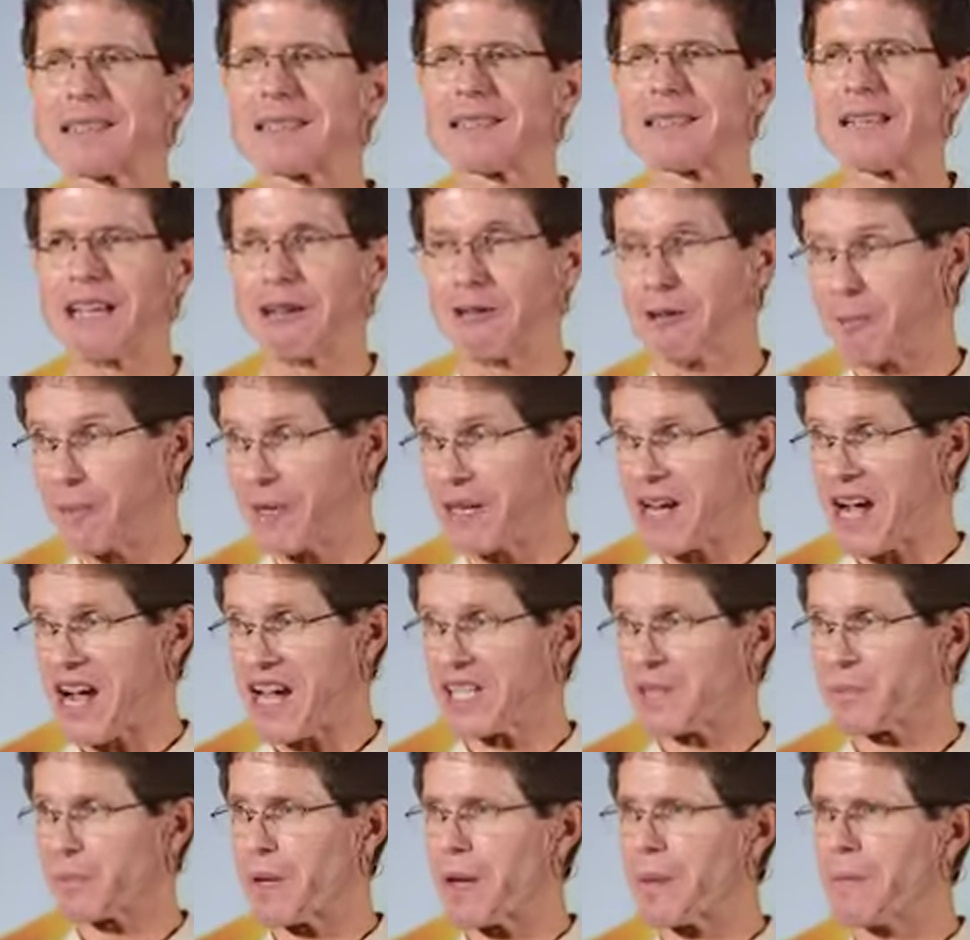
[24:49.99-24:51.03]
That would be
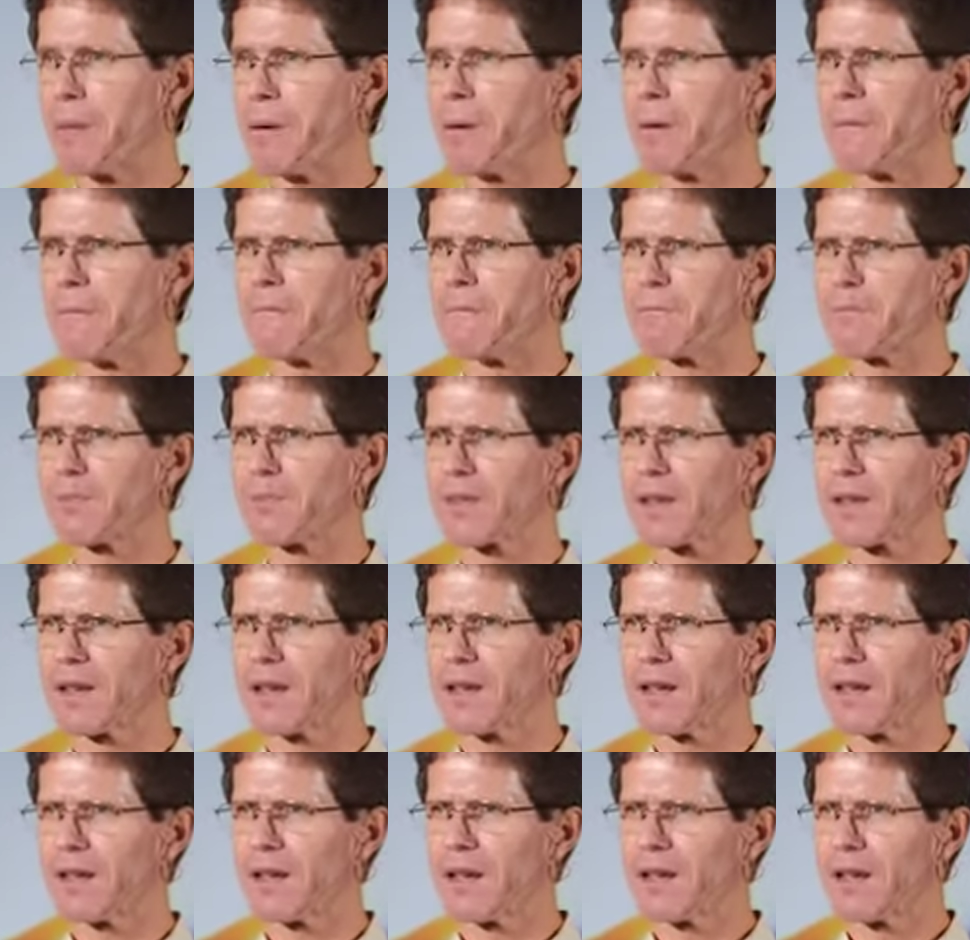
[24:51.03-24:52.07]
God's people.
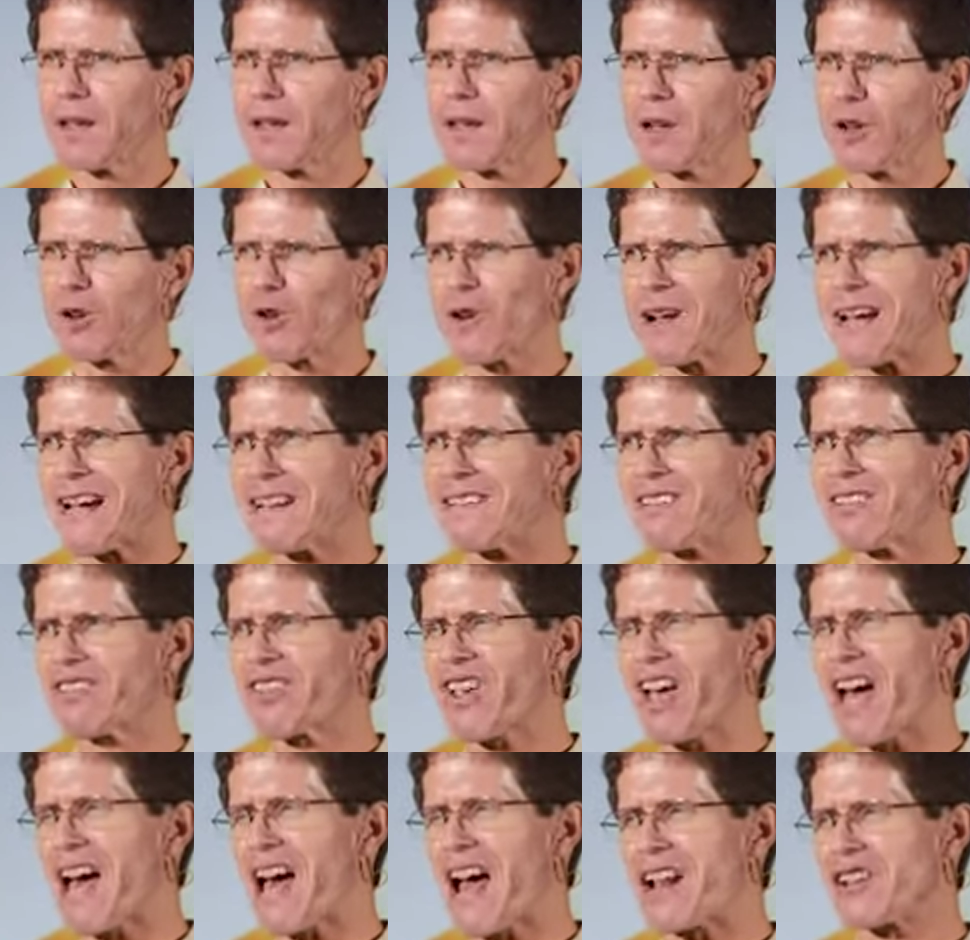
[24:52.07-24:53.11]
Great
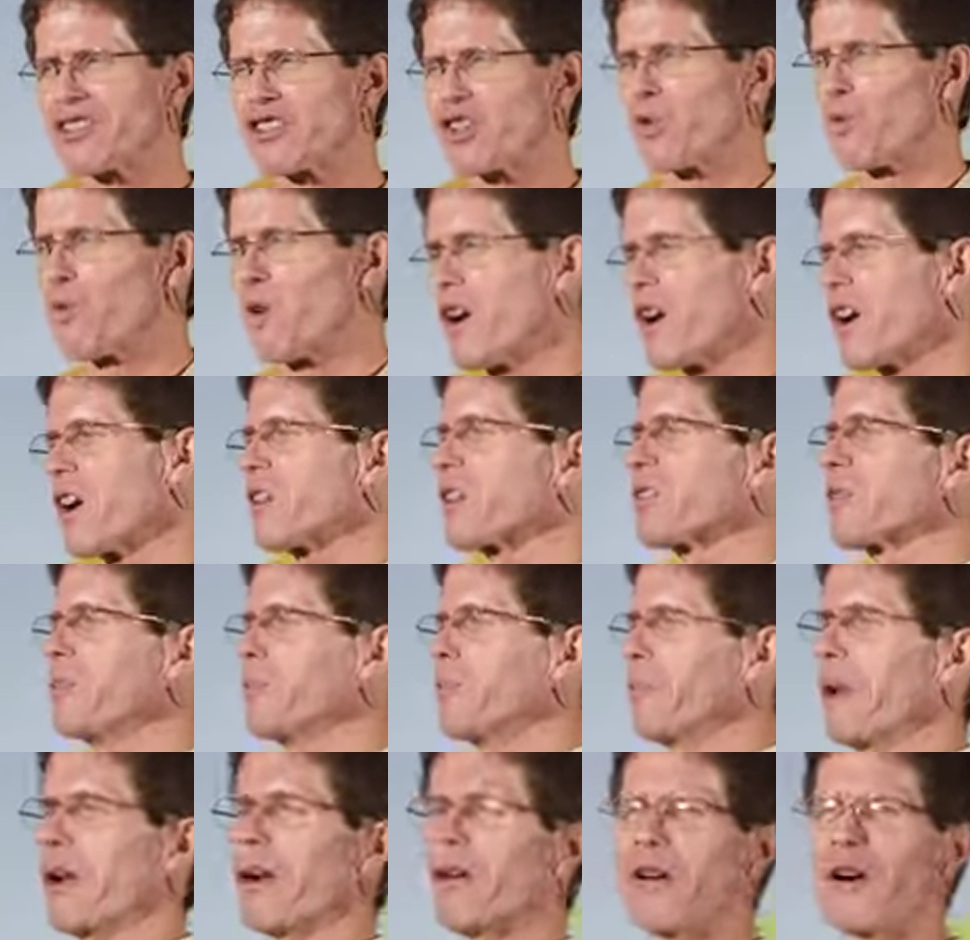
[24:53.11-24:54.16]
signs and wonders,
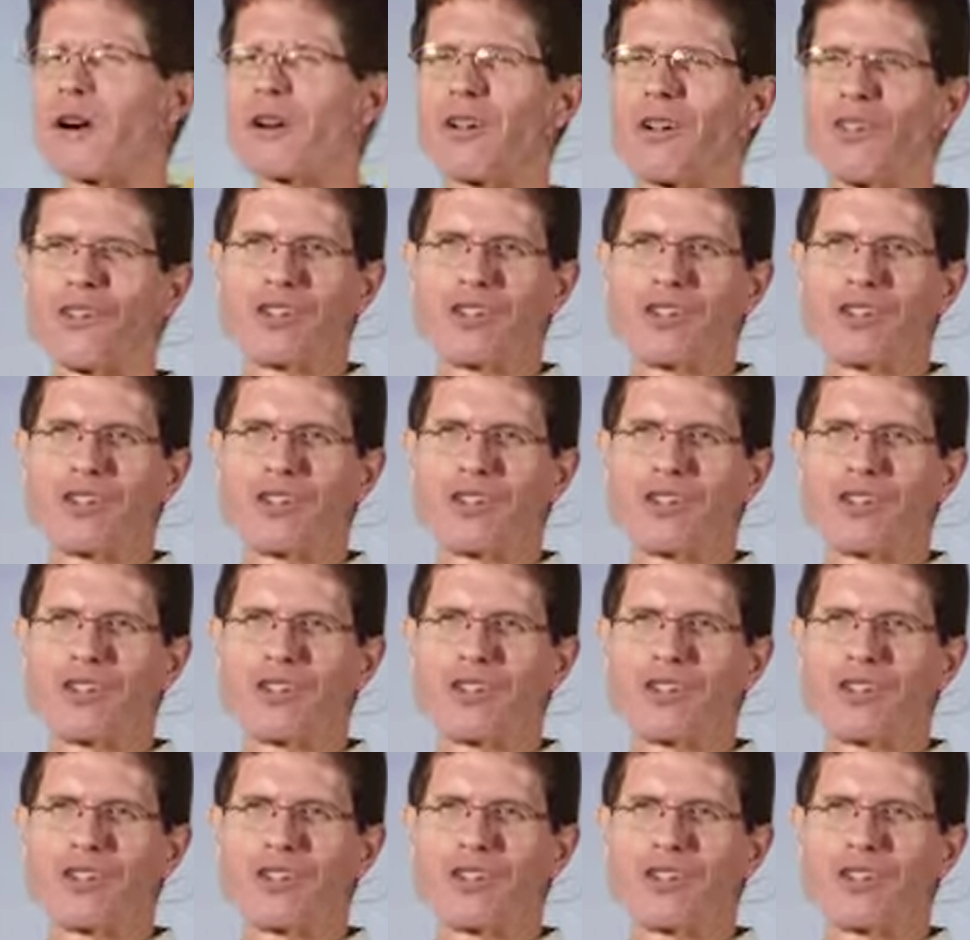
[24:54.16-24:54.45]
miracles,